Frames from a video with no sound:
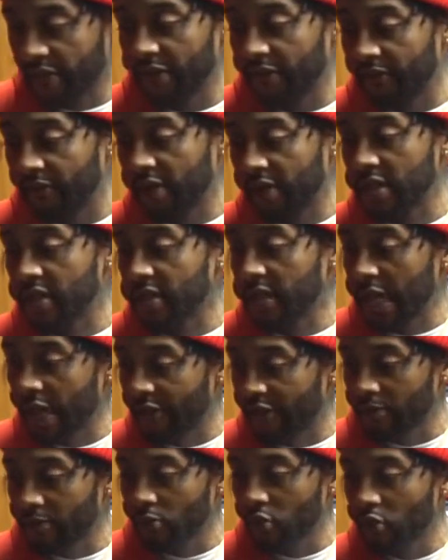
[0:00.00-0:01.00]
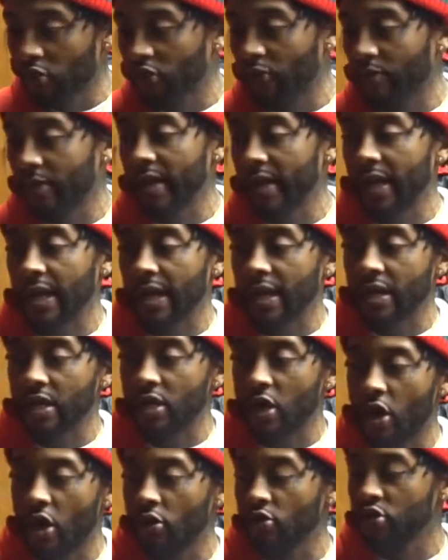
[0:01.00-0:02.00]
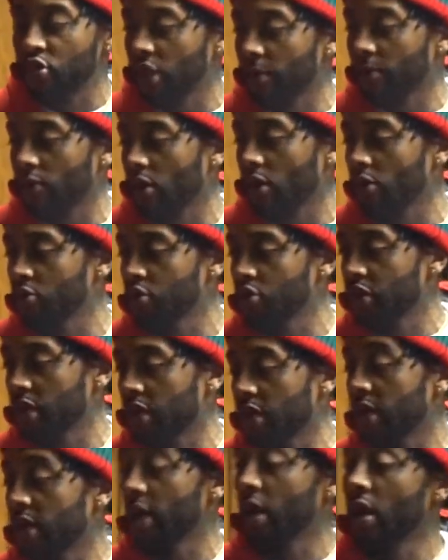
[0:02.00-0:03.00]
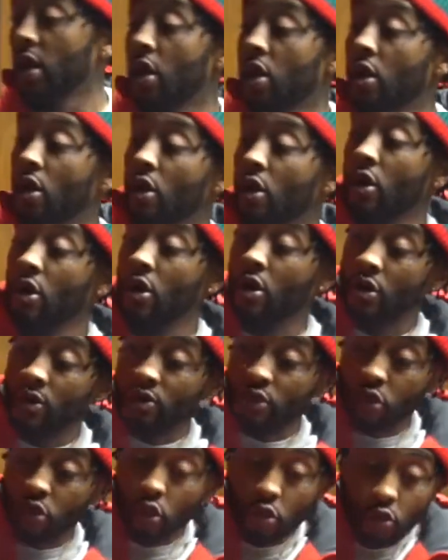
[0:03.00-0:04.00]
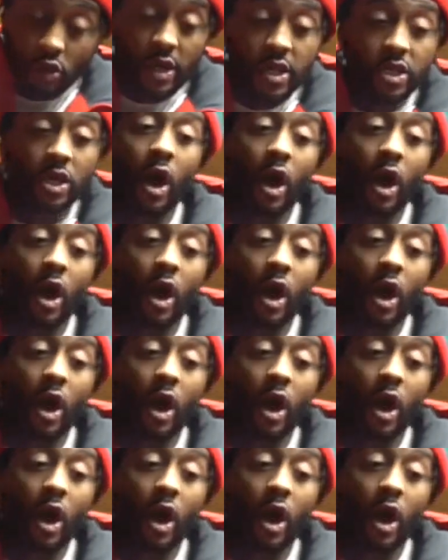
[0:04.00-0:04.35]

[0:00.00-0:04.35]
for the slavery movement and the whole Jim Crow shit through his